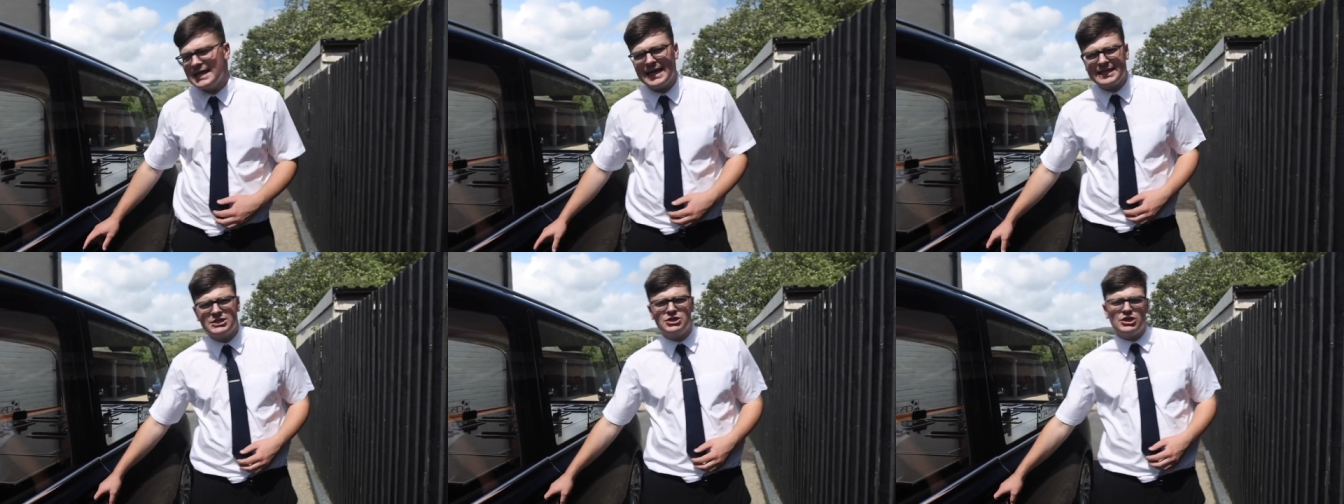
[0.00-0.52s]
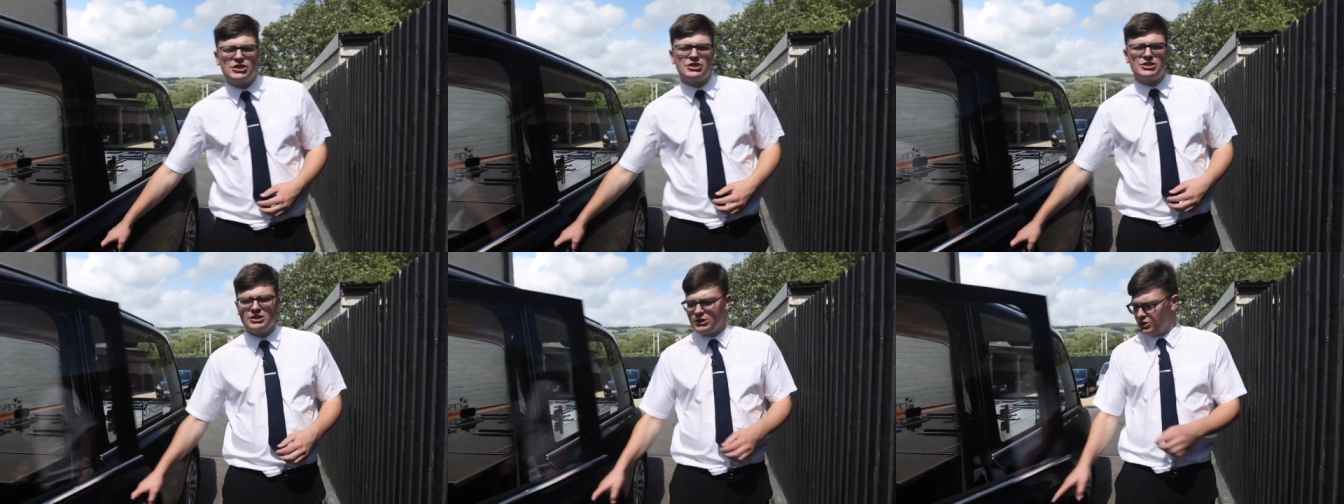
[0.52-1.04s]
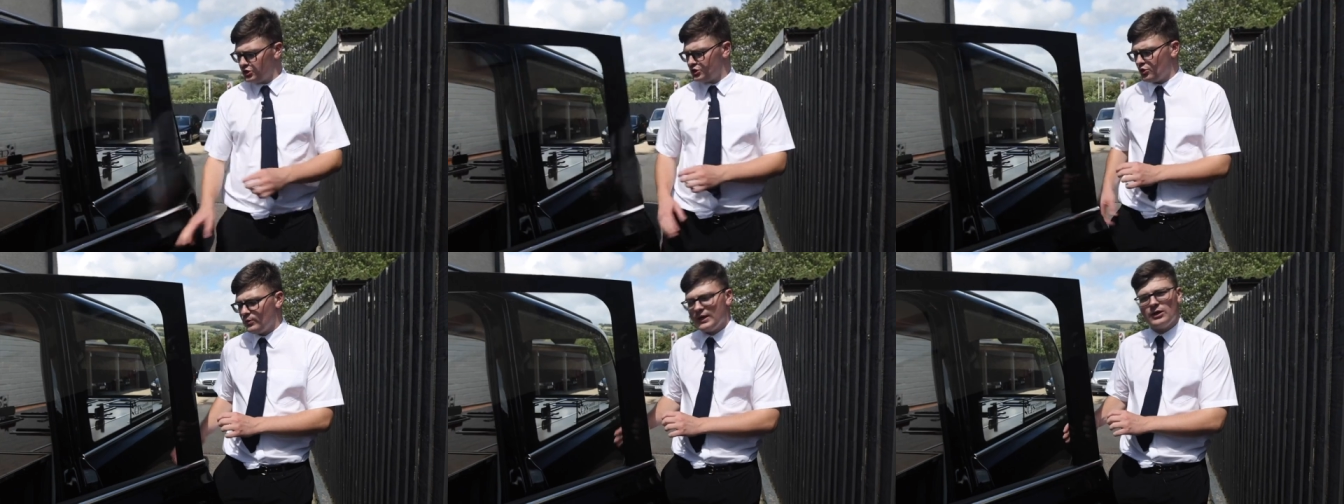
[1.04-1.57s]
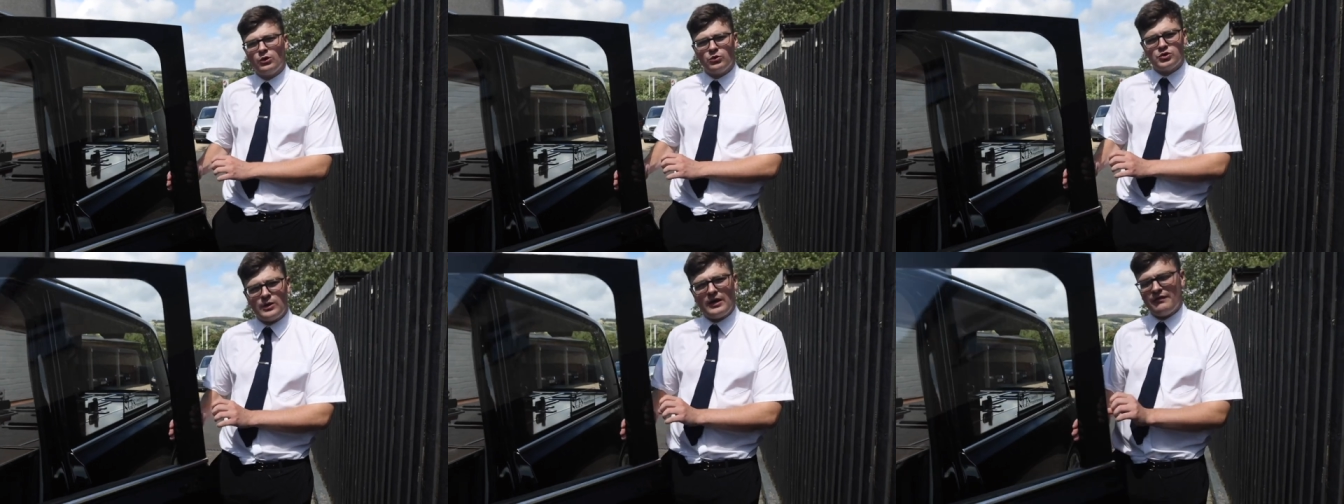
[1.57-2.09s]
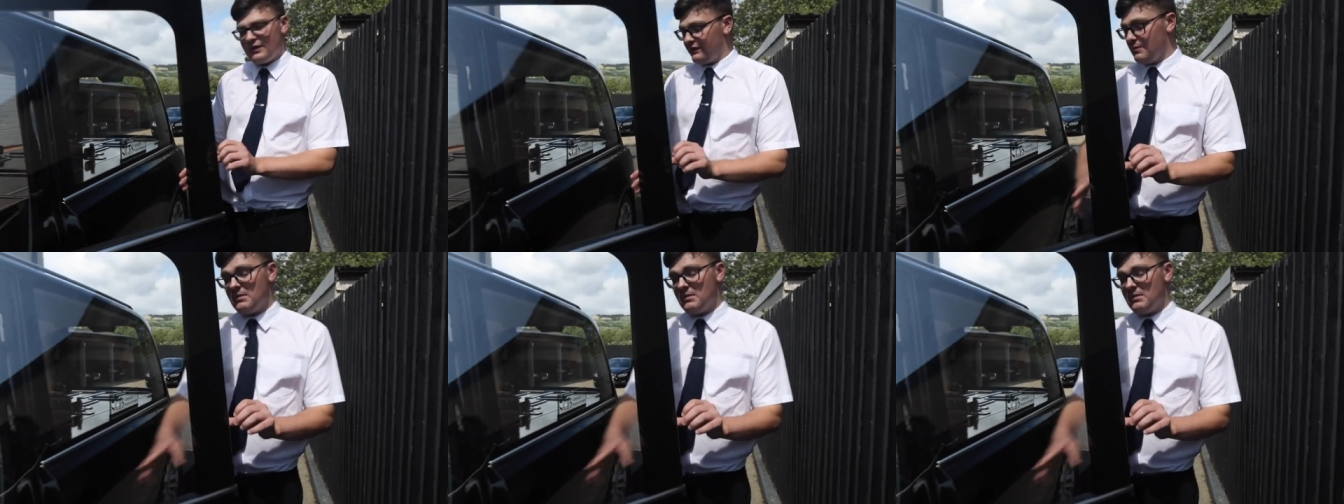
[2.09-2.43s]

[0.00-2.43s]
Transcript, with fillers: decks just so we can also have, if the